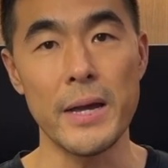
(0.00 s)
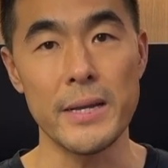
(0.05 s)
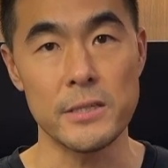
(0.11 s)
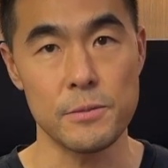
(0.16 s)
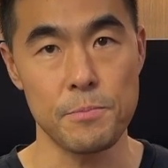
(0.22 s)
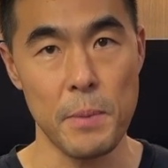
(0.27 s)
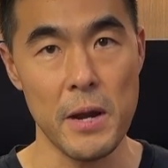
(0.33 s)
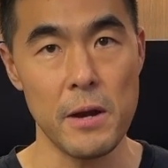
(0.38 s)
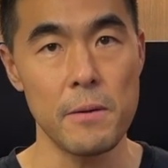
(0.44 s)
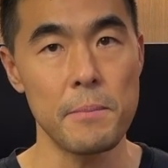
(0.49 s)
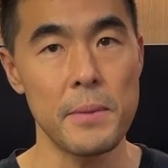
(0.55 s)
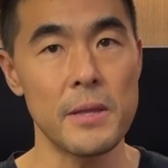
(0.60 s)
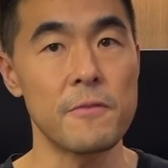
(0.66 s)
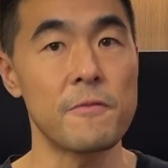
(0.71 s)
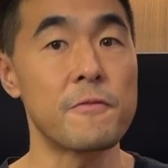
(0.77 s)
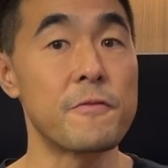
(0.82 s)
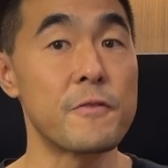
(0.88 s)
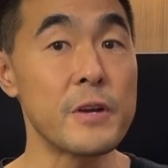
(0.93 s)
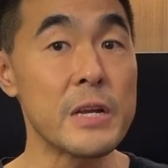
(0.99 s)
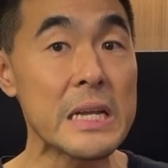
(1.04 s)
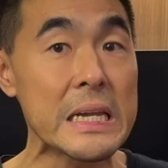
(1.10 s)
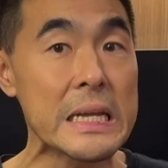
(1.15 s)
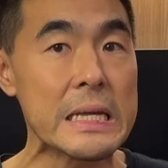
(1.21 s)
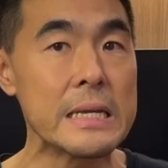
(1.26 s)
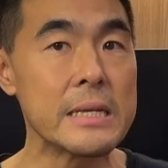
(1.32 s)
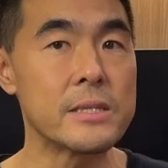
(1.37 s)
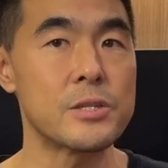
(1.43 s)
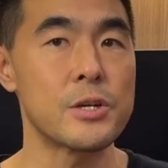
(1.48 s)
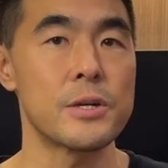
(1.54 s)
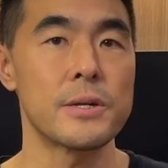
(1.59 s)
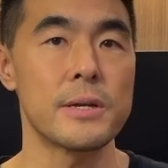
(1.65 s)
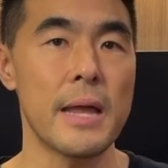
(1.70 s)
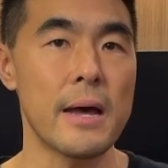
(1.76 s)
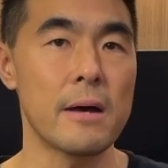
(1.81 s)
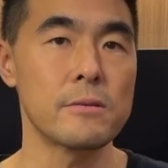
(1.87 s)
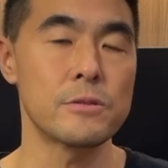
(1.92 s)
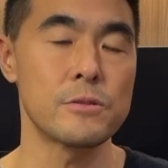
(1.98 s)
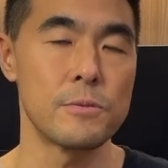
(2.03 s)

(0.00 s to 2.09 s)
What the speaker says: experiment freely turned out